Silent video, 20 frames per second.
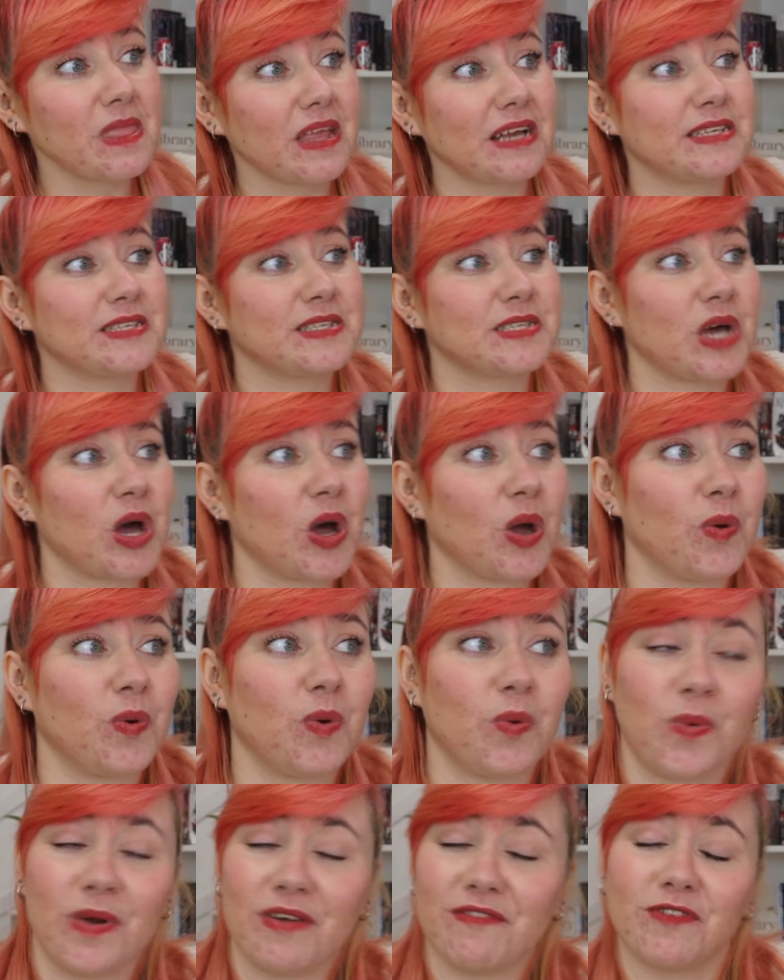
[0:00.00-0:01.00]
So
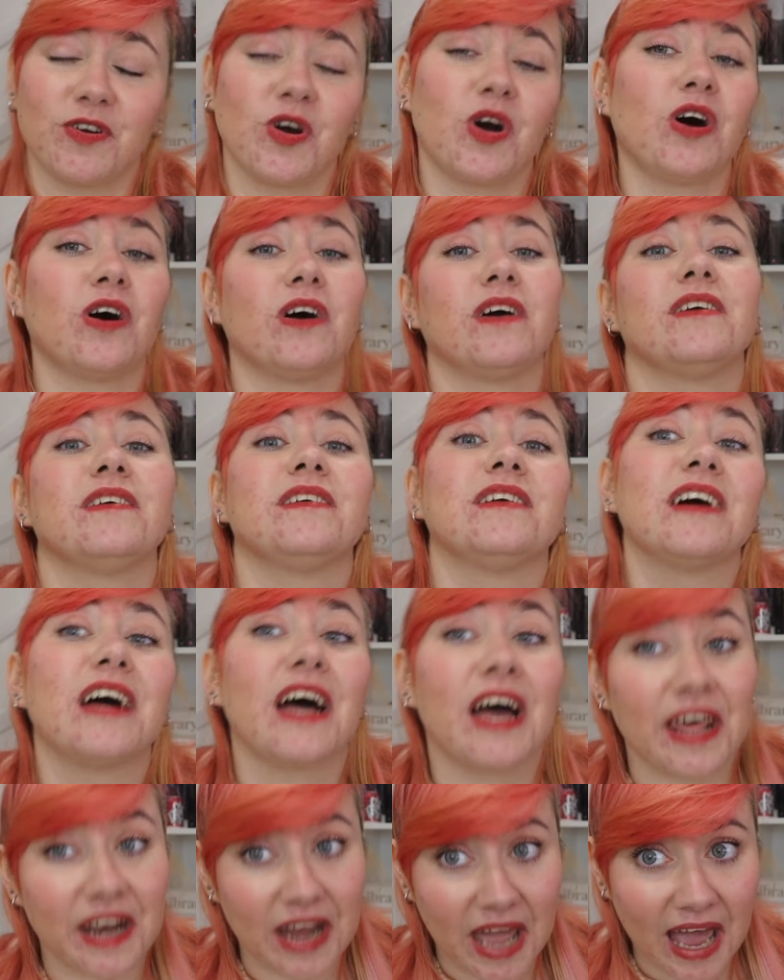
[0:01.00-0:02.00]
we've got
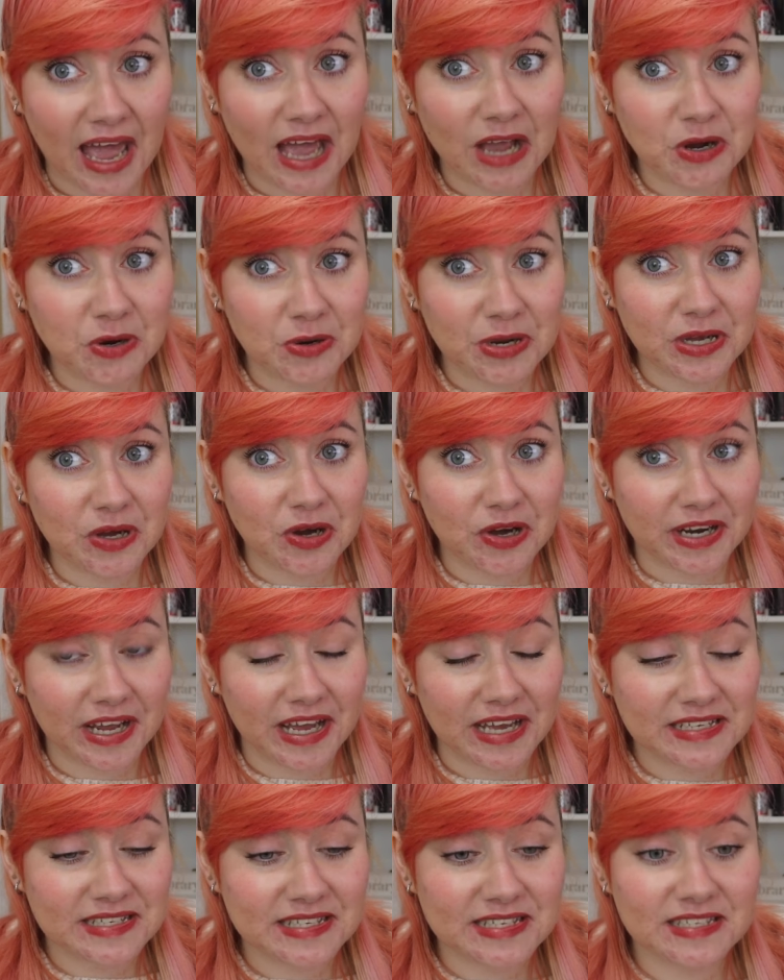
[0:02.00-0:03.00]
an angry
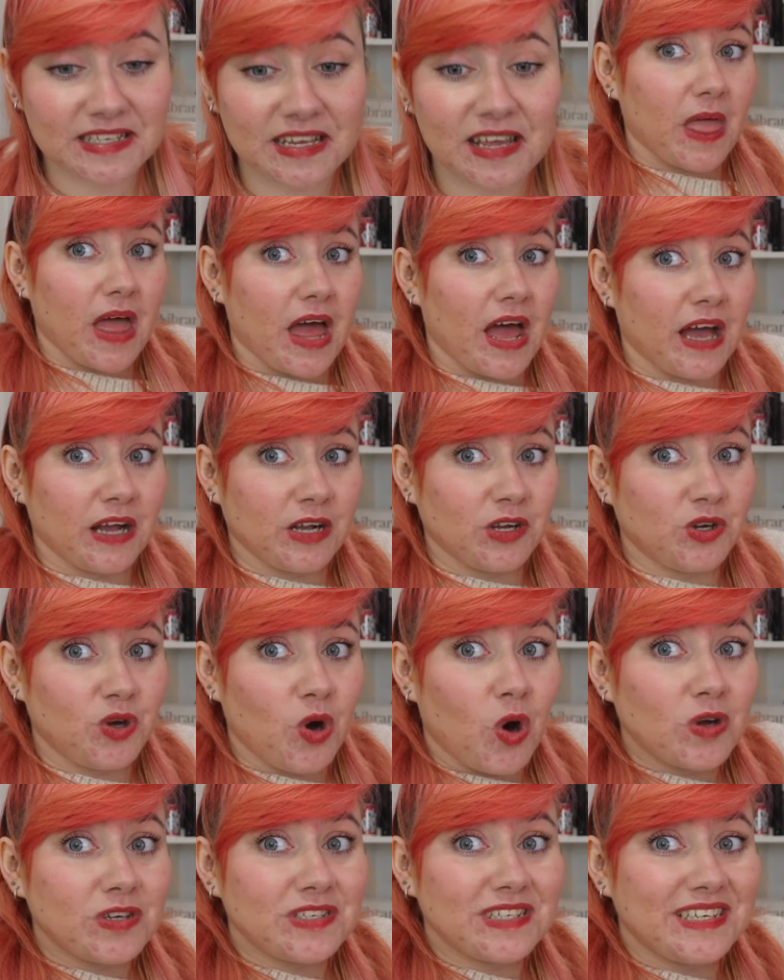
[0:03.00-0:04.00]
goddess, a
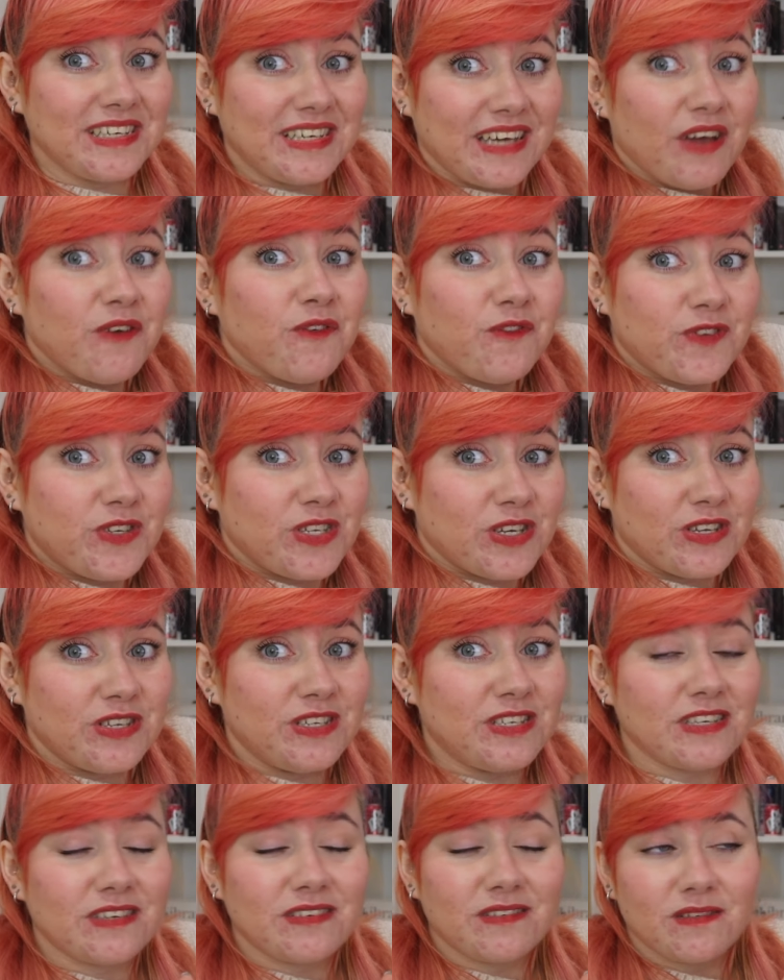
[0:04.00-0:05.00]
god
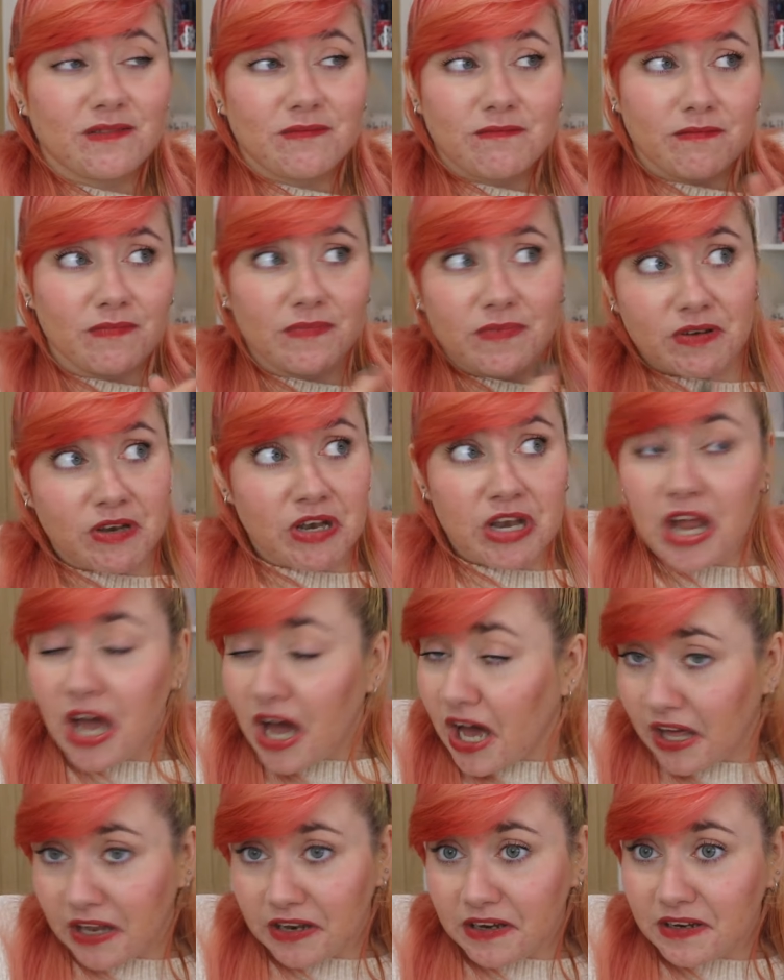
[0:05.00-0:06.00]
gifted
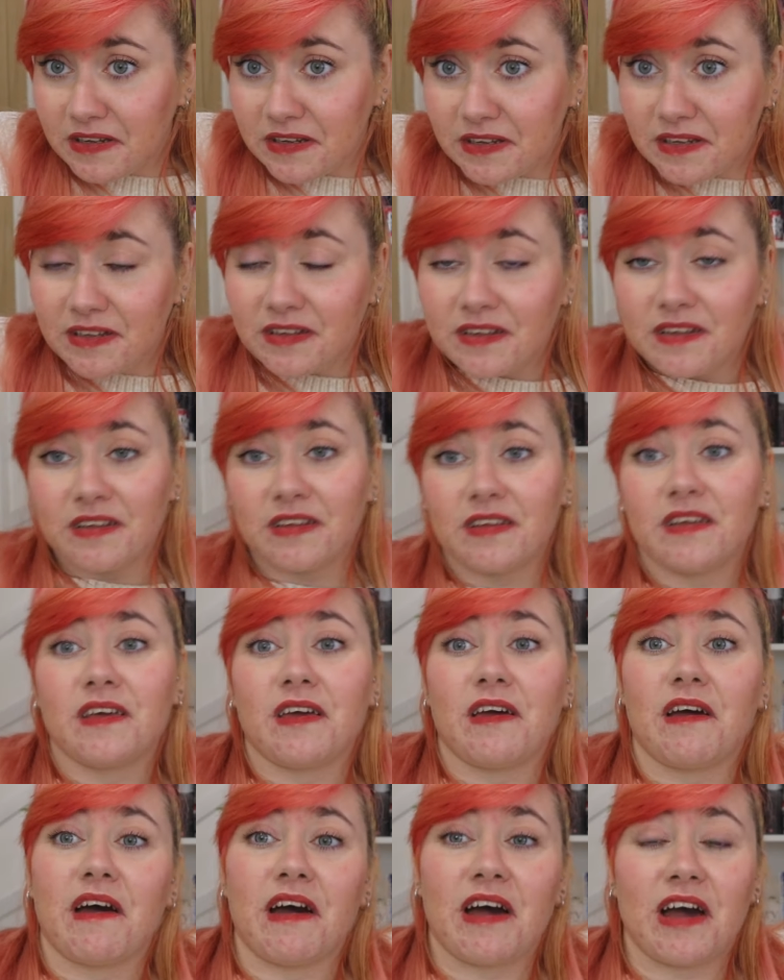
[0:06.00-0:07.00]
nun,
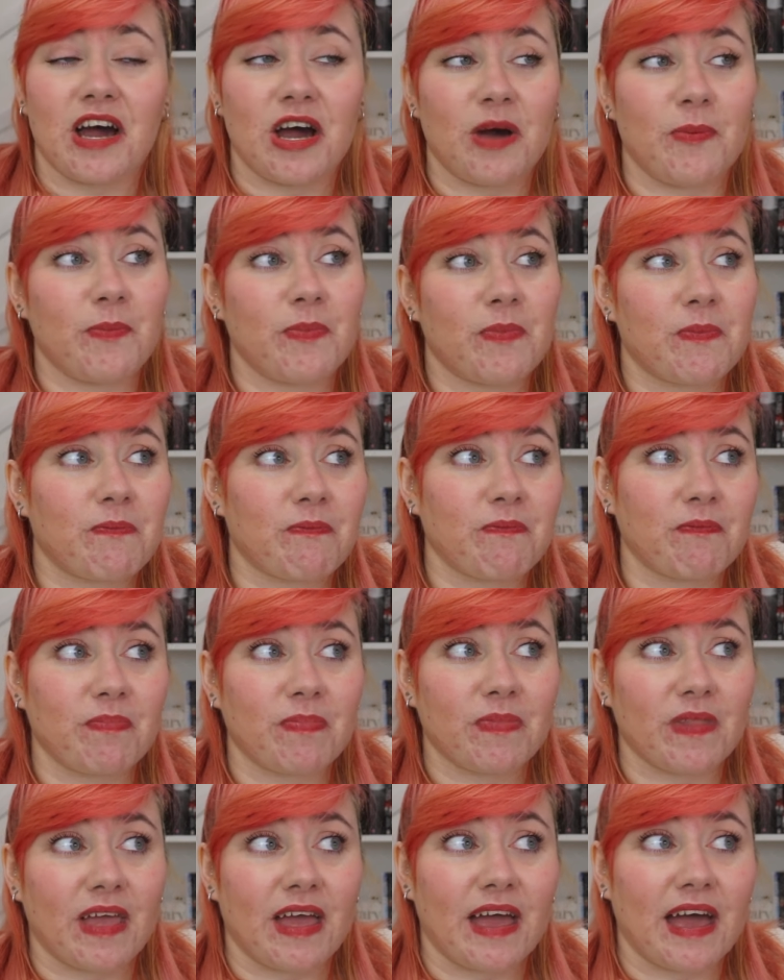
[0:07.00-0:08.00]
um,
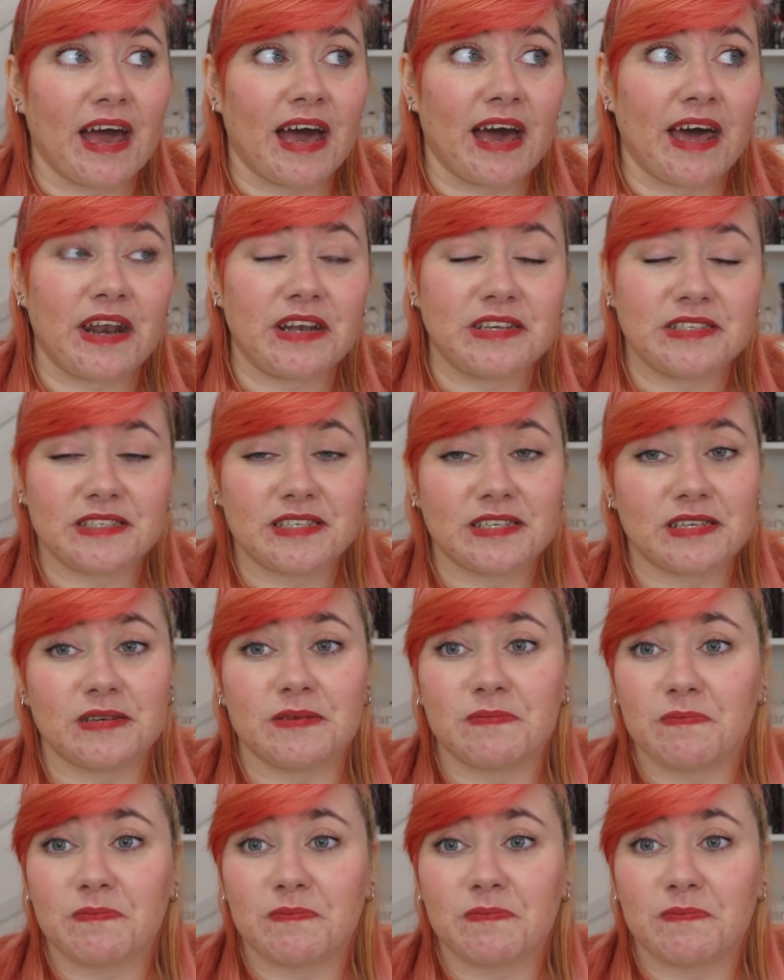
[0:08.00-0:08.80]
and